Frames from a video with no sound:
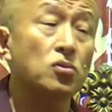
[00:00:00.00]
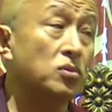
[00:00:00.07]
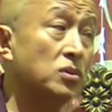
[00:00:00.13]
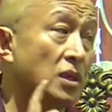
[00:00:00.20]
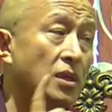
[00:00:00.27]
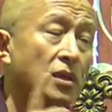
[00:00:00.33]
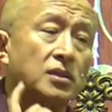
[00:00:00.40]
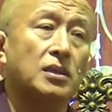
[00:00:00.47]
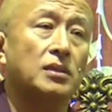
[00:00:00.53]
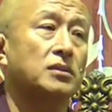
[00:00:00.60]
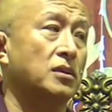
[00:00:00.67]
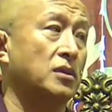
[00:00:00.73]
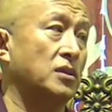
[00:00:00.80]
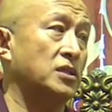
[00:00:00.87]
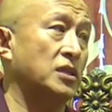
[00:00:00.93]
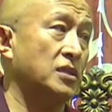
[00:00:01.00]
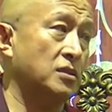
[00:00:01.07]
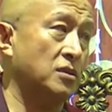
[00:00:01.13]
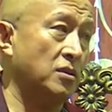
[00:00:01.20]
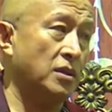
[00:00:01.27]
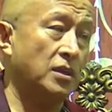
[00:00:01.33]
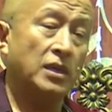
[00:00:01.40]
Uttara Tantra
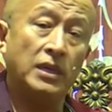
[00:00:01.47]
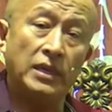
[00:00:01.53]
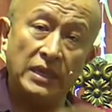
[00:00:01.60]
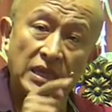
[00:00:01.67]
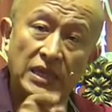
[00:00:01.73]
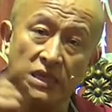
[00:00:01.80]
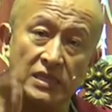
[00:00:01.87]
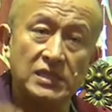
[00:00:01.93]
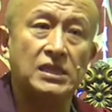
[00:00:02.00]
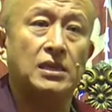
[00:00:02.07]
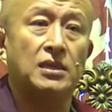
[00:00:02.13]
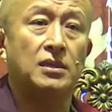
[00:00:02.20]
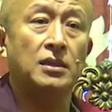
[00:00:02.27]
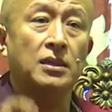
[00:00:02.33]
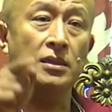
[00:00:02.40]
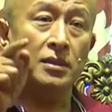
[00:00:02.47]
Shastra is a